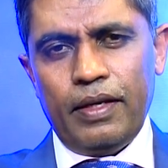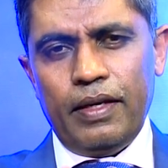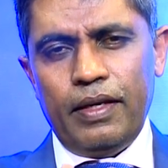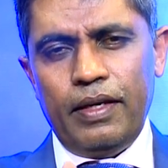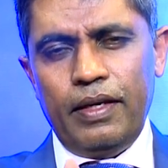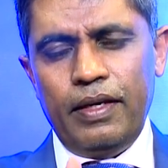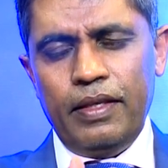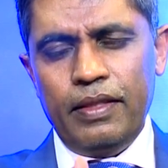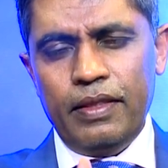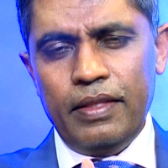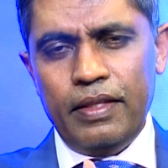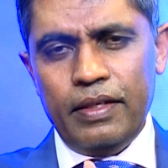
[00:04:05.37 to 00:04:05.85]

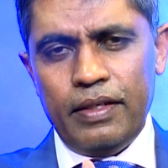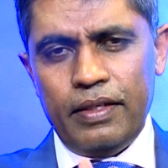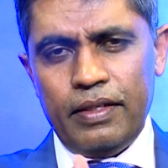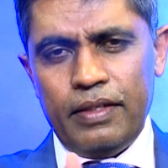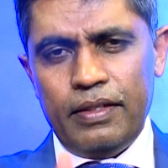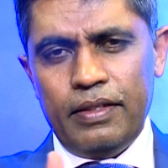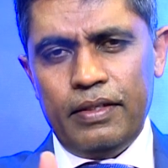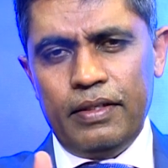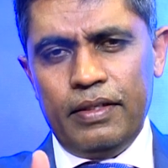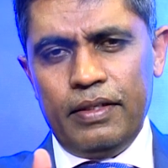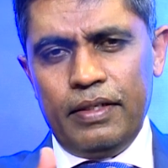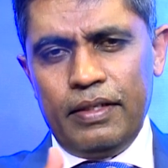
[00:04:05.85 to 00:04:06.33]
in the
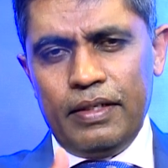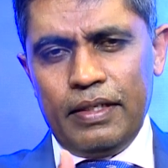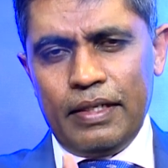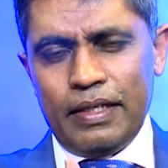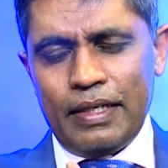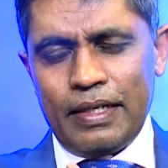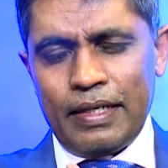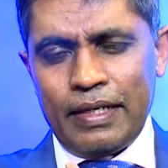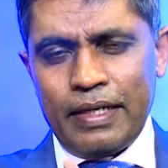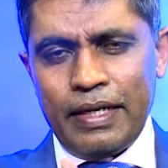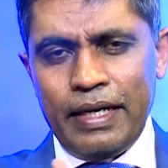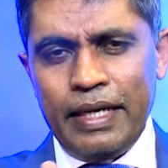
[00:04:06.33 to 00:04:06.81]

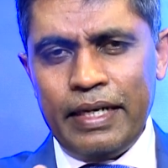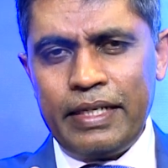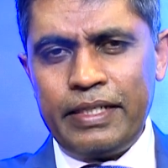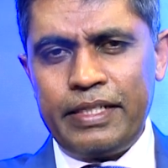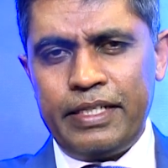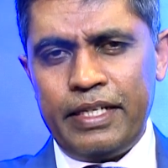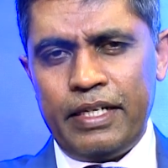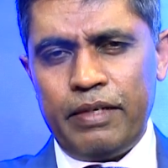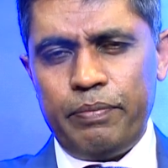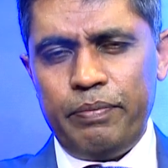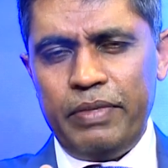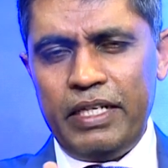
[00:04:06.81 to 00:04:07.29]

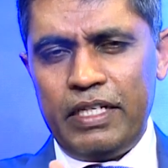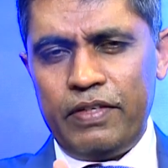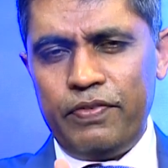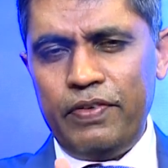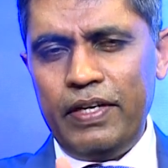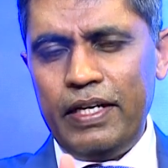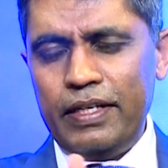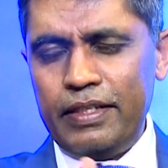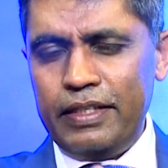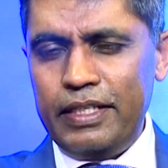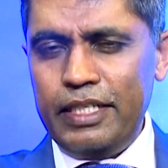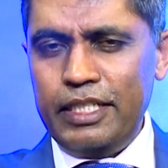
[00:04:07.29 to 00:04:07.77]
connection
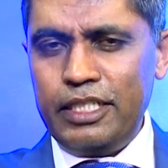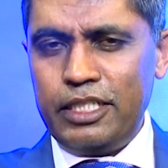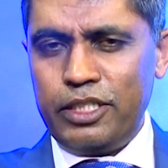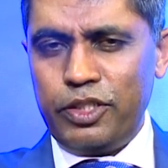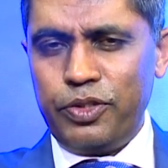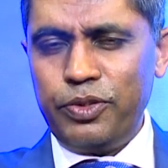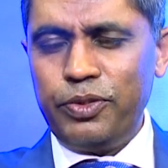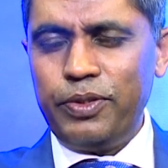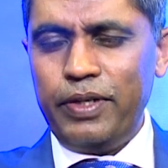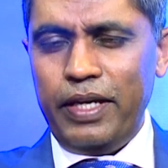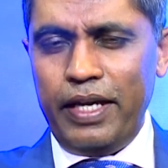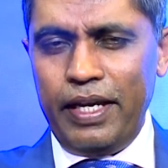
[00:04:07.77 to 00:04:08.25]
between these
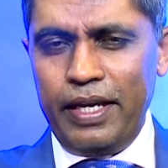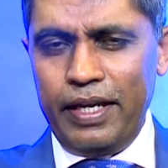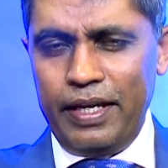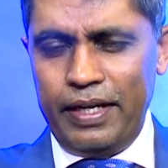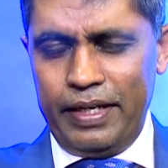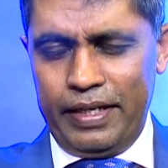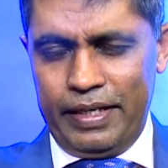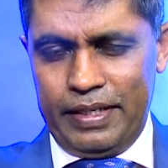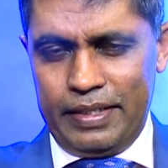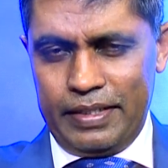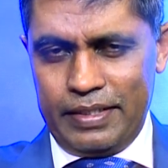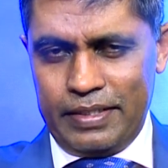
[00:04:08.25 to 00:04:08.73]
two
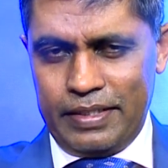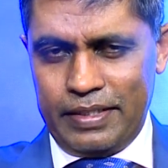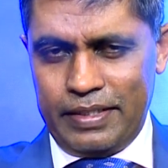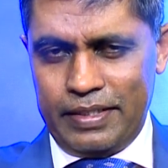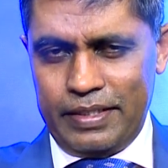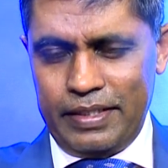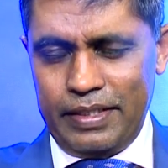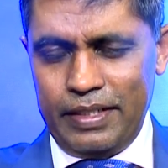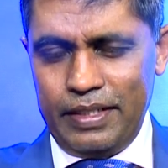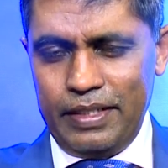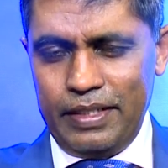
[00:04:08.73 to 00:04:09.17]
areas.